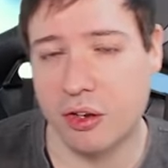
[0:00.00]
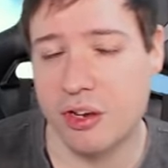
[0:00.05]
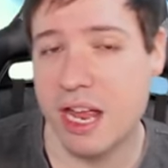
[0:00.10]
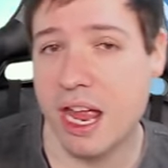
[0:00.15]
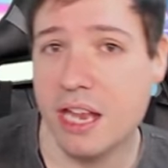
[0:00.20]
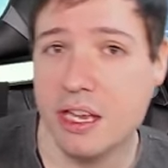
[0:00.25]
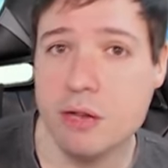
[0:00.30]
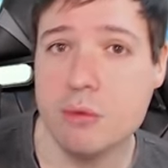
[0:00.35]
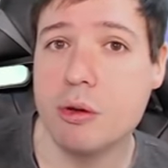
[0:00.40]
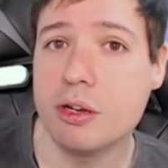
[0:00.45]
on
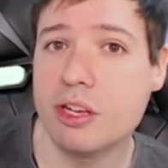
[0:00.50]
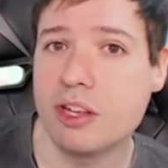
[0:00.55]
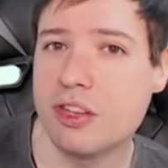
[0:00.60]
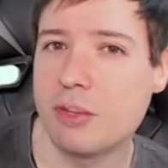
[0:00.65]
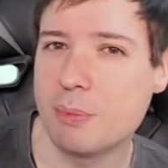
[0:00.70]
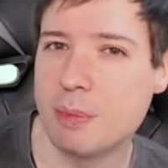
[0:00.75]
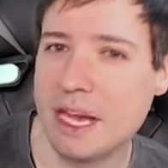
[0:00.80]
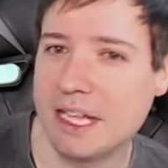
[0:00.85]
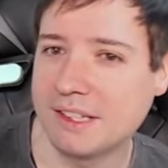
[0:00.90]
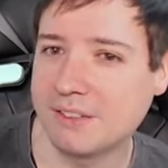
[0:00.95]
any Anyone on
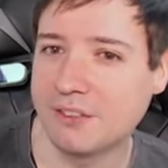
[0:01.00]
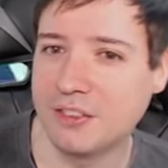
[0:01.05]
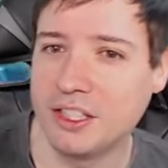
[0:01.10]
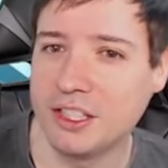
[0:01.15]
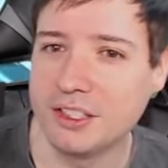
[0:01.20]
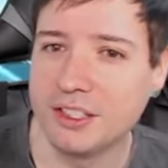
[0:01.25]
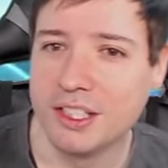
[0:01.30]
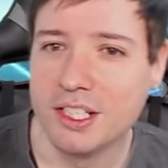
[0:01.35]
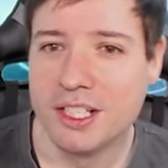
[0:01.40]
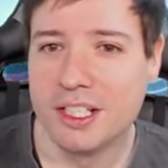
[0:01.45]
the
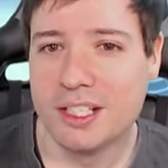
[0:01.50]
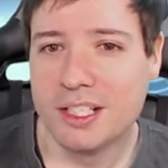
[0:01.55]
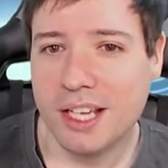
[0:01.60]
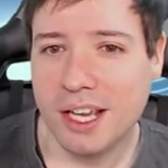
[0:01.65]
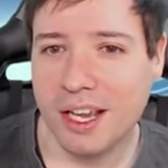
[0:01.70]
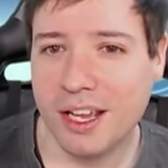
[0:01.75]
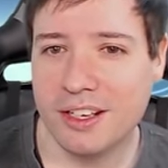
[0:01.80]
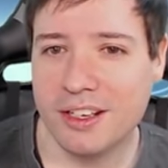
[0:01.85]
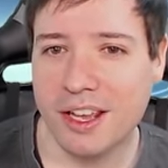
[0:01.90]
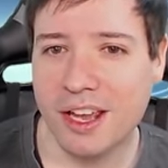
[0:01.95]
battlefield,
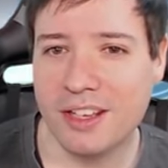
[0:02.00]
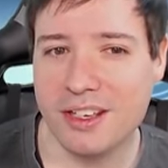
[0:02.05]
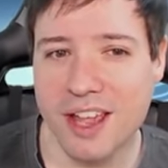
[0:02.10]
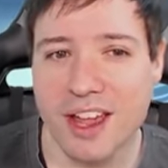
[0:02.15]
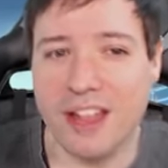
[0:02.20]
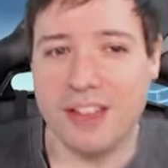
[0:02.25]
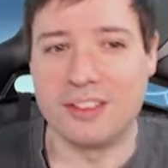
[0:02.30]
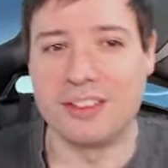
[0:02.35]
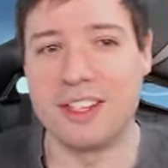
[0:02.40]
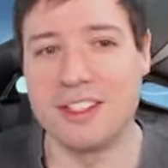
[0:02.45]
and uh,
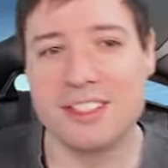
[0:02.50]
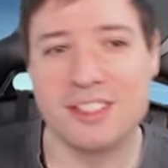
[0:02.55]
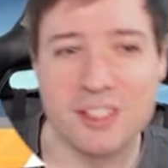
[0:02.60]
yeah, this